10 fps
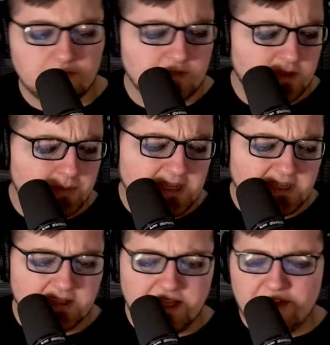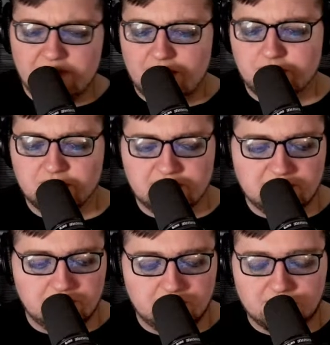basically, I've got it plugged
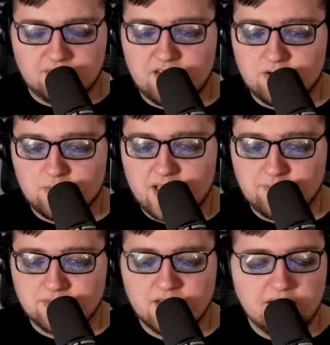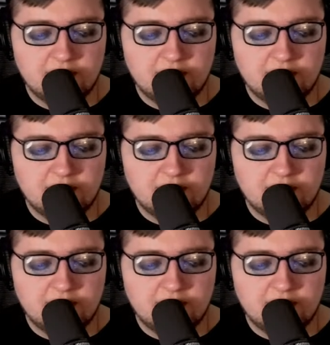into the Cathedral Pipes.